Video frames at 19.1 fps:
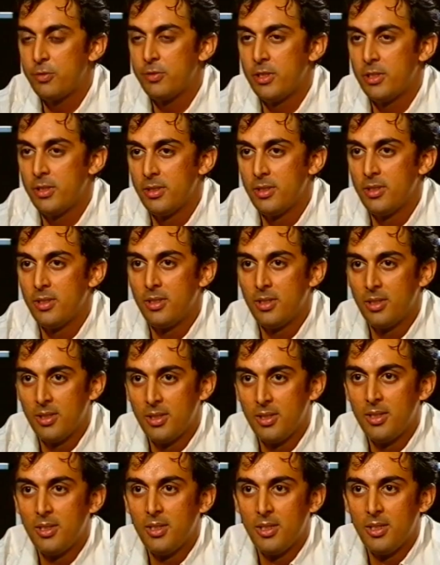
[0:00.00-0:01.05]
of, and
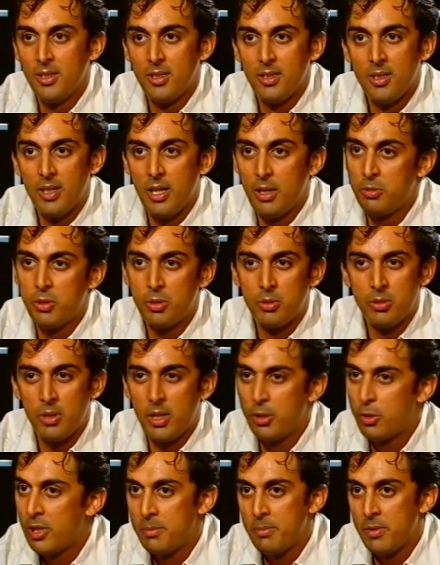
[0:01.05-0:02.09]
I don't
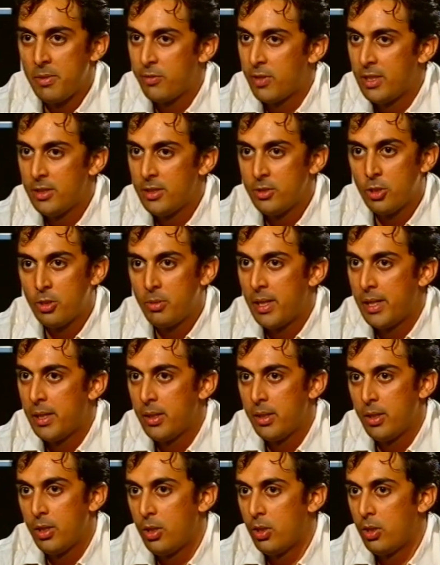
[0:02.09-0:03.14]
I don't let my friends or
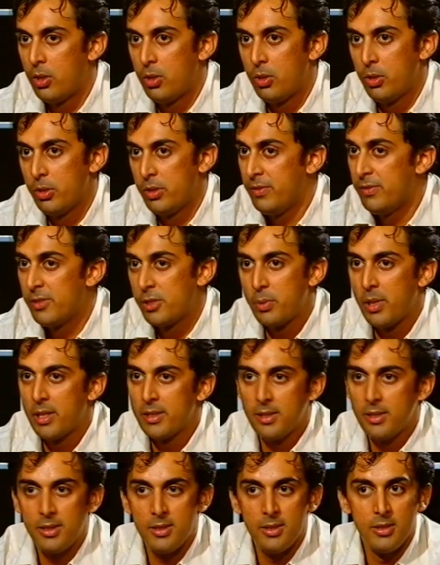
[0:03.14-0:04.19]
my or, or even
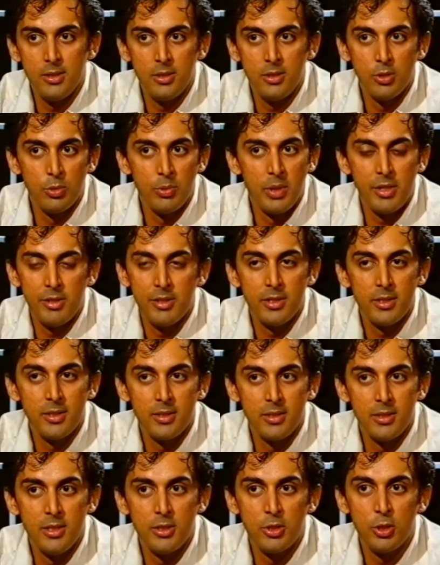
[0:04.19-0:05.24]
Swati, you know, wear it.
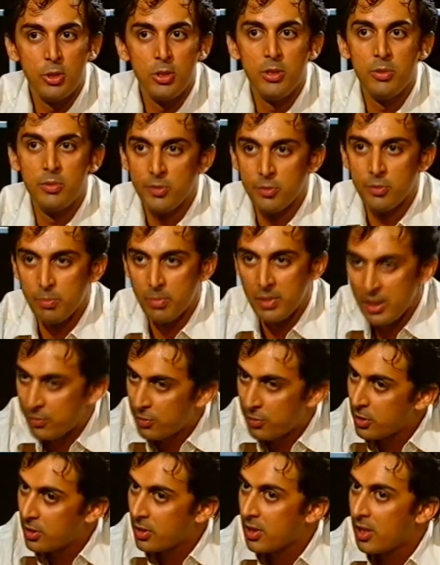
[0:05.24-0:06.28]
It's only if you've played
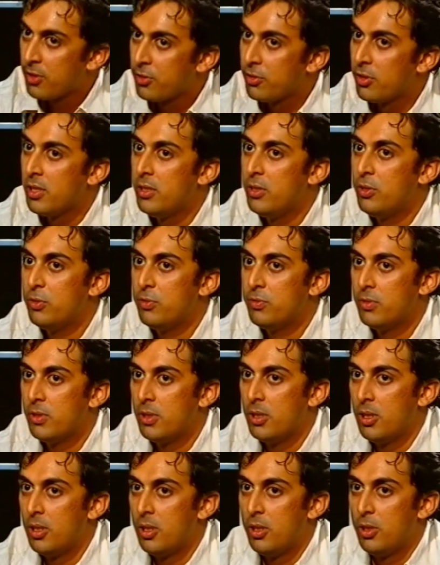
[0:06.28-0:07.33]
for the country, you, you
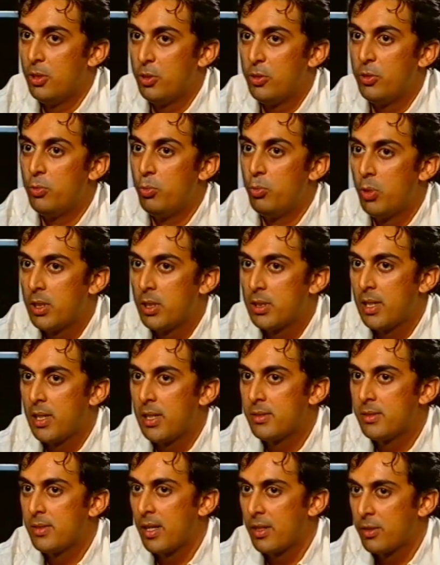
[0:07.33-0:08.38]
know, you've worked
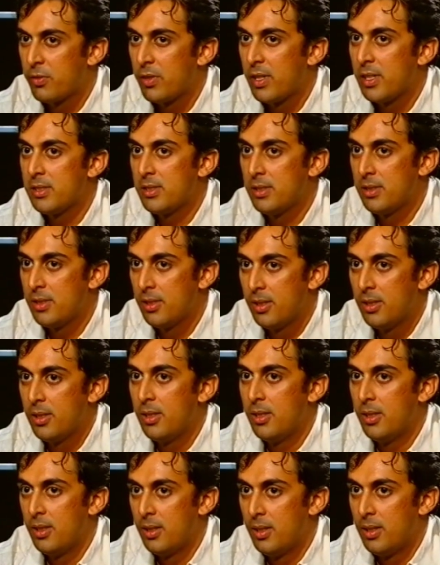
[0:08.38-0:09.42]
hard, sacrificed,
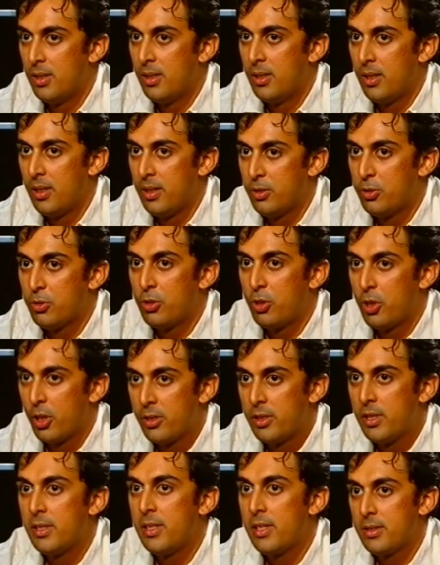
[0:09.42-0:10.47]
and you know,
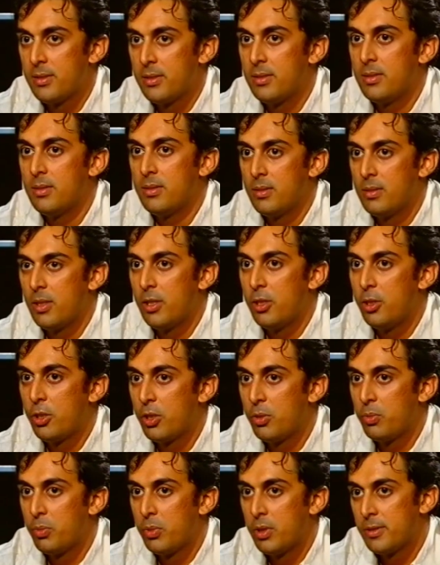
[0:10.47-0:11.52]
got there that. that
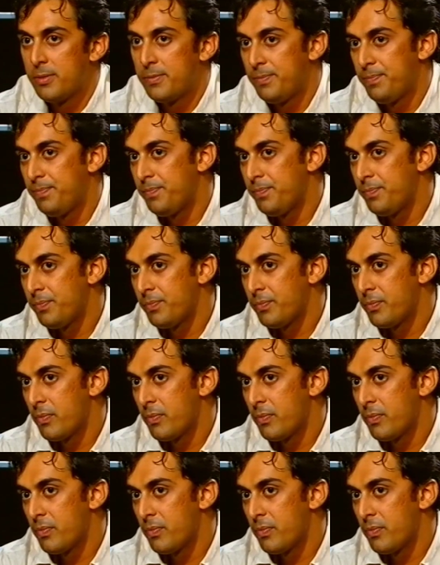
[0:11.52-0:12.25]
Cricket is